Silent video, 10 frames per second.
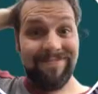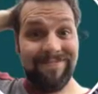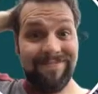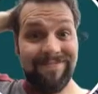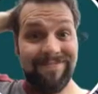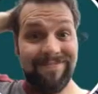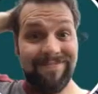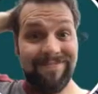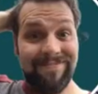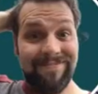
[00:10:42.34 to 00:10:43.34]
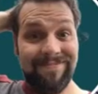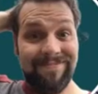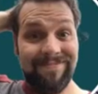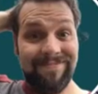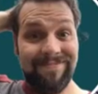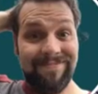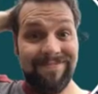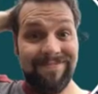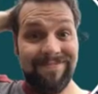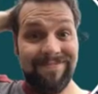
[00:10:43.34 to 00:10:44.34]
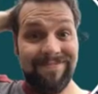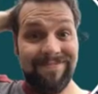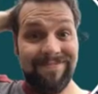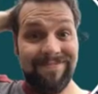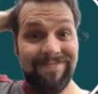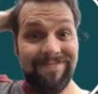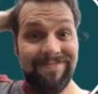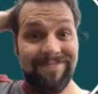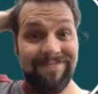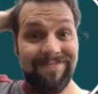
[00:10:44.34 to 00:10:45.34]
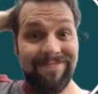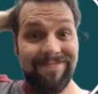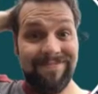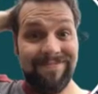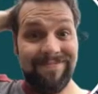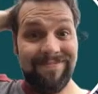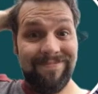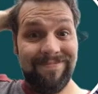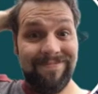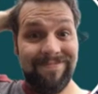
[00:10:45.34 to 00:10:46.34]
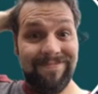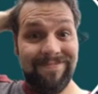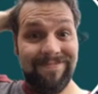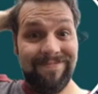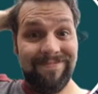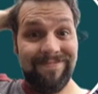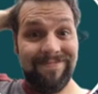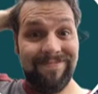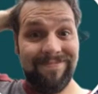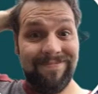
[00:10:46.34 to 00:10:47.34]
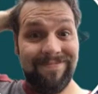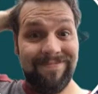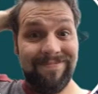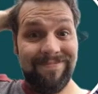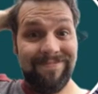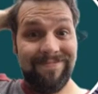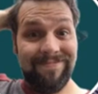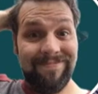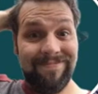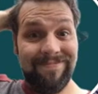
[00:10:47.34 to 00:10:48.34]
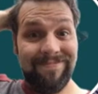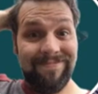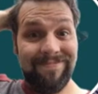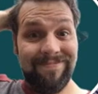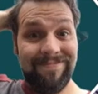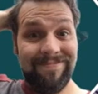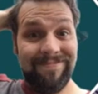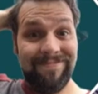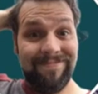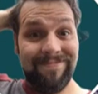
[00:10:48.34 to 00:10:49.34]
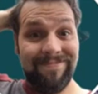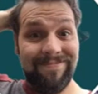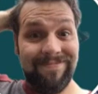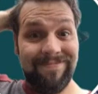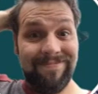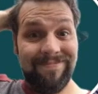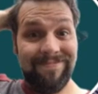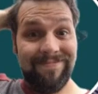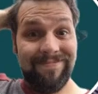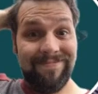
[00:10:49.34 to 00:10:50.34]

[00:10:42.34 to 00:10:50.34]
[no speech]